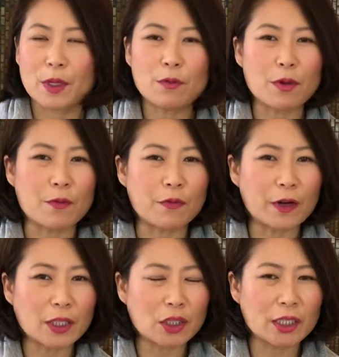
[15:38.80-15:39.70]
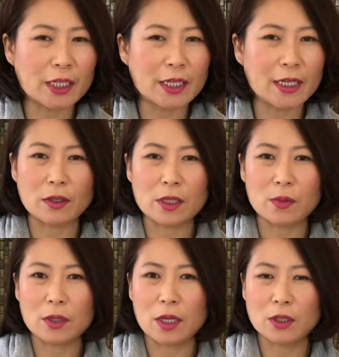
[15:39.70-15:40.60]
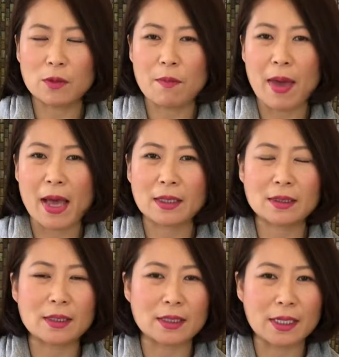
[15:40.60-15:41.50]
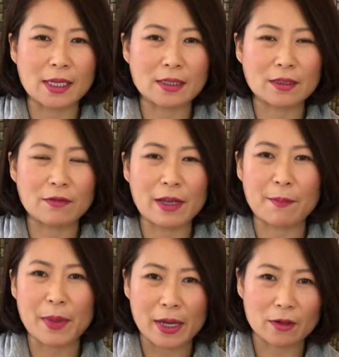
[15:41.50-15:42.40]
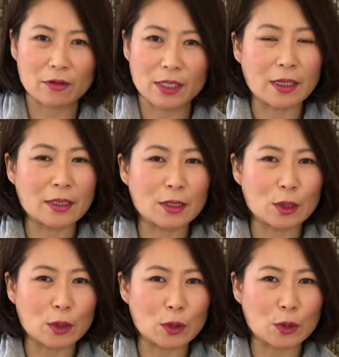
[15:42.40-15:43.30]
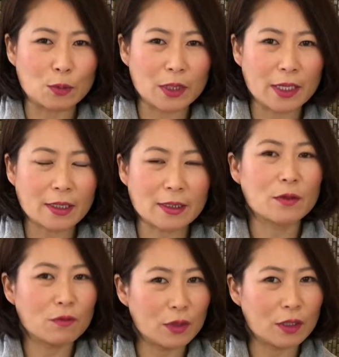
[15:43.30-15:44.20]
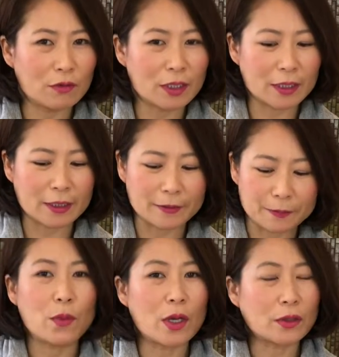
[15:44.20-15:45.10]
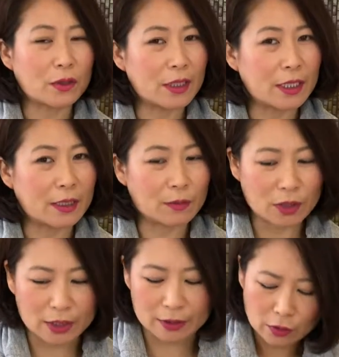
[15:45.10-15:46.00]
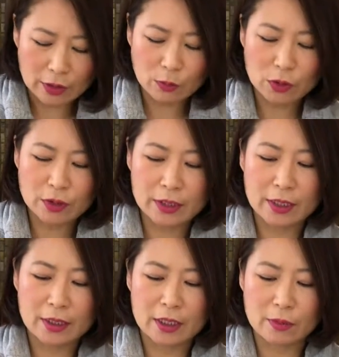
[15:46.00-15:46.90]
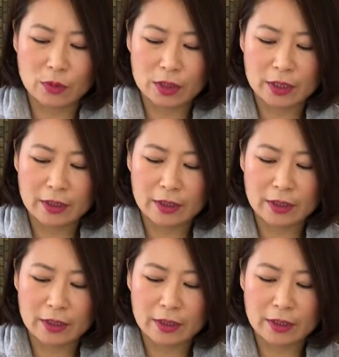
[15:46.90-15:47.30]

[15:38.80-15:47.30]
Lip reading: refreshing. It will also mask the taste of that powdery instant soup taste. Really, really good. We also need kimchi. So I'm using kimchi